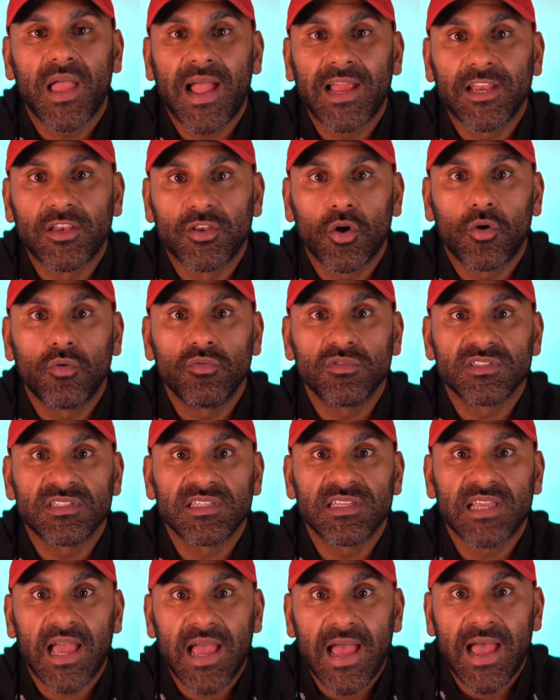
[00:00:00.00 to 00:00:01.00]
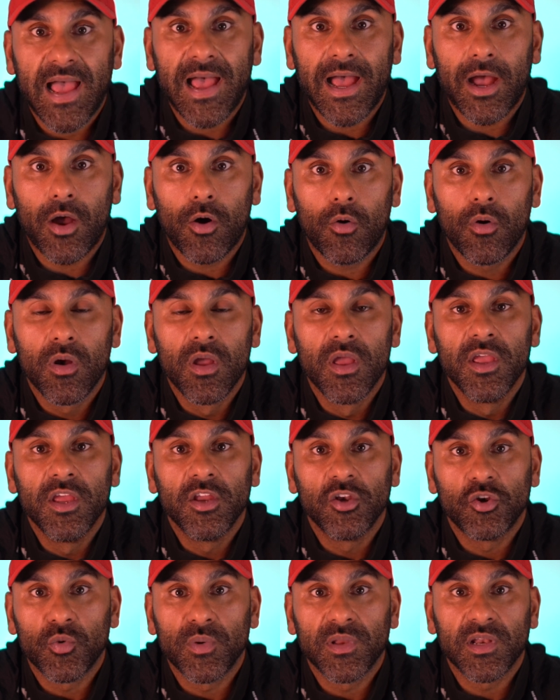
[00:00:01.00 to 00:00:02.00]
I don't see how
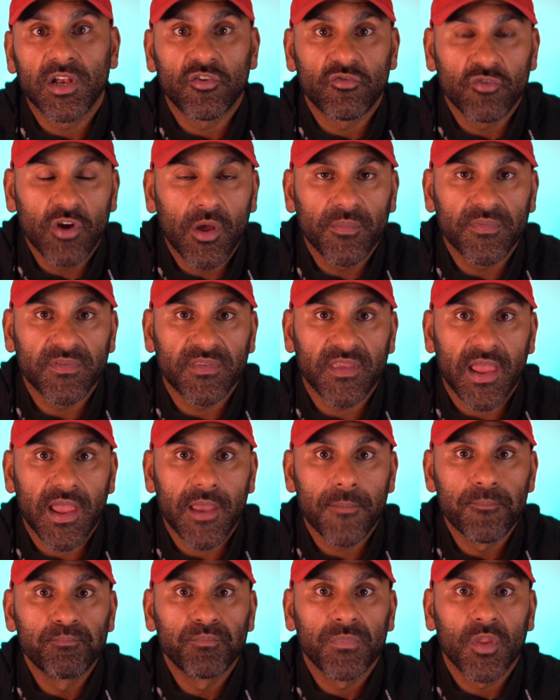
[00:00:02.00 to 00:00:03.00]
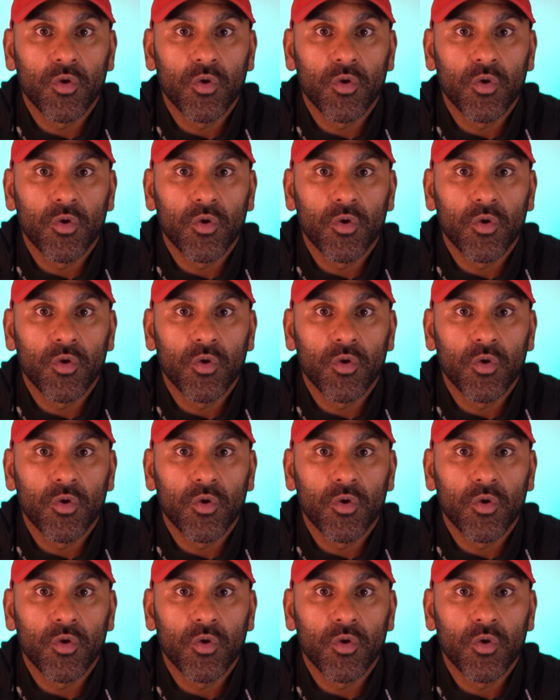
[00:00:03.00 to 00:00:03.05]
doing a drop set